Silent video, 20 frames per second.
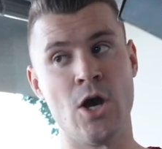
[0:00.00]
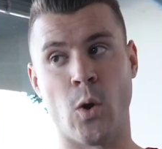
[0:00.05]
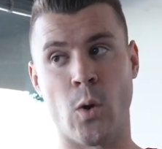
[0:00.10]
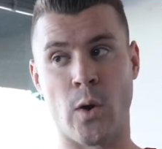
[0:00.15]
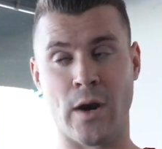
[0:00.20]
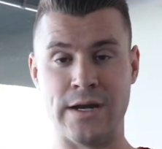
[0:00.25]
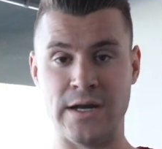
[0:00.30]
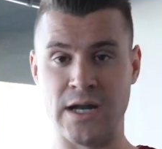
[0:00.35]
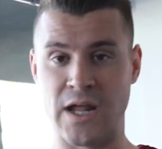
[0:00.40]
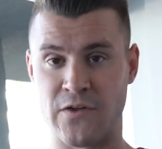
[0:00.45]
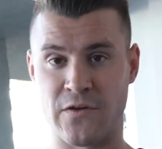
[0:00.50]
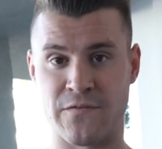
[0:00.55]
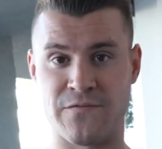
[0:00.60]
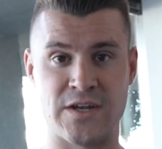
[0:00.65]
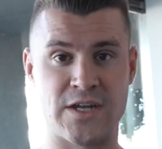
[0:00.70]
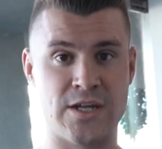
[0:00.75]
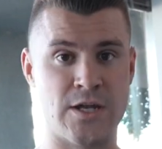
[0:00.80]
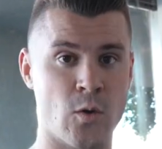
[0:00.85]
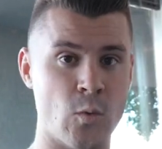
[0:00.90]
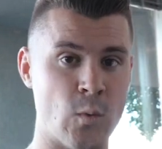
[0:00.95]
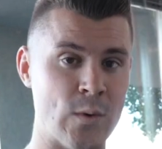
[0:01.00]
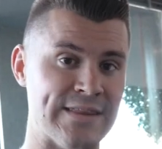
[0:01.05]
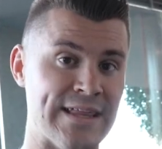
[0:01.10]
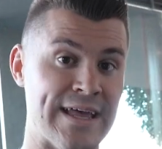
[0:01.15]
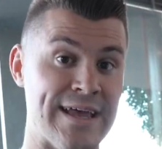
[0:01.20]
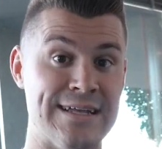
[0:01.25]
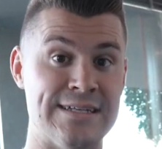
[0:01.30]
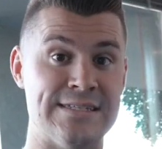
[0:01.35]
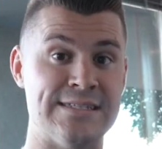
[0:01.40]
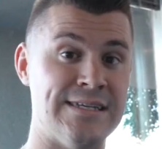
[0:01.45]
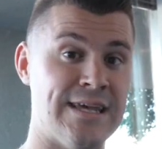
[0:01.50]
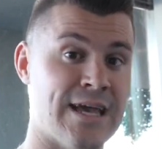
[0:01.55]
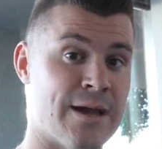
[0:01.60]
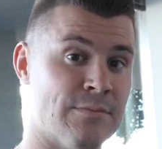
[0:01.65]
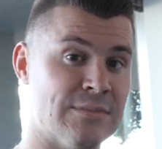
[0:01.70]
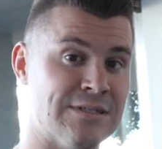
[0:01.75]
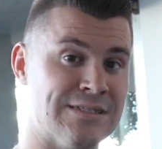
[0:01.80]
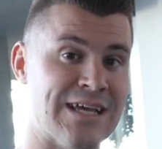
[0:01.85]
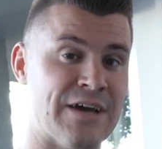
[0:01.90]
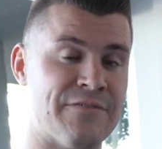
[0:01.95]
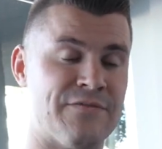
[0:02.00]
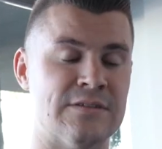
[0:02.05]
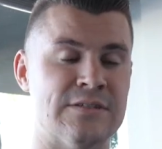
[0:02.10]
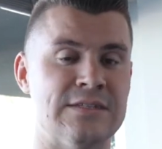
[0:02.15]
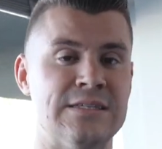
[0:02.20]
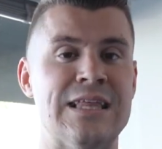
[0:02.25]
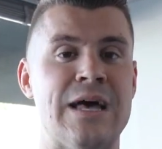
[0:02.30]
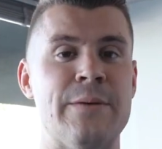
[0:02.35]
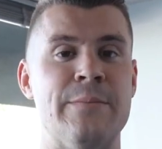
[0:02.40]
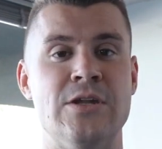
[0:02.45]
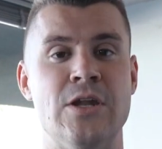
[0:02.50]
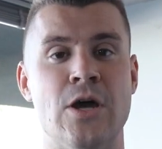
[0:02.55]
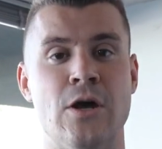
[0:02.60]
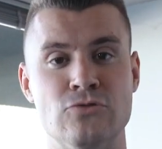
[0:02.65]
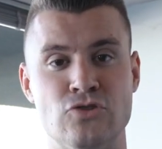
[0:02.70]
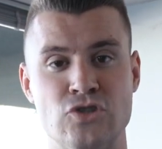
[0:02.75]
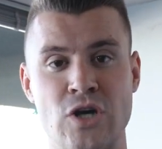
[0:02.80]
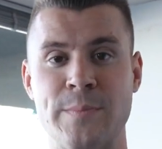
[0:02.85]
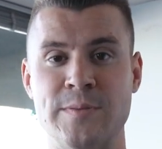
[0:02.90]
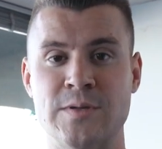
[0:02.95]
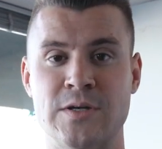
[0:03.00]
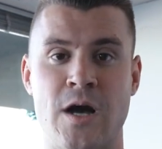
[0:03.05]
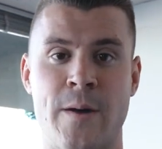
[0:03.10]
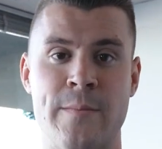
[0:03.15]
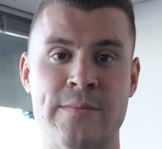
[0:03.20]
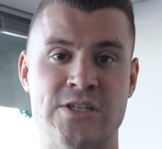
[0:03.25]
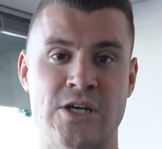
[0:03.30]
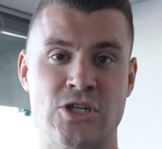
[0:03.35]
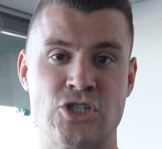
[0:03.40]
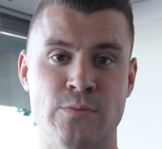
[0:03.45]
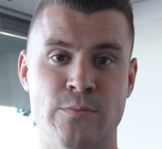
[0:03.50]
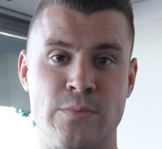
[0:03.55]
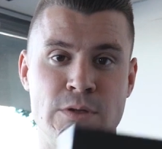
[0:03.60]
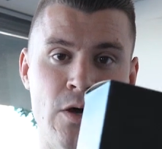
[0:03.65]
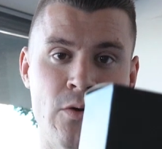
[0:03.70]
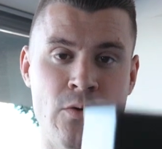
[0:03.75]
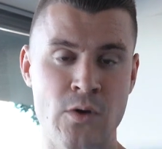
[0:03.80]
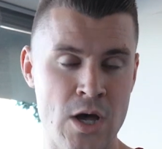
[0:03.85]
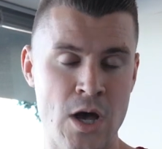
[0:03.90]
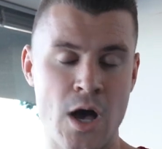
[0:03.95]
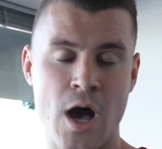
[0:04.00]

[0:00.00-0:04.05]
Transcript: or another video with the ATM, definitely let me know. Drop in the comment section below.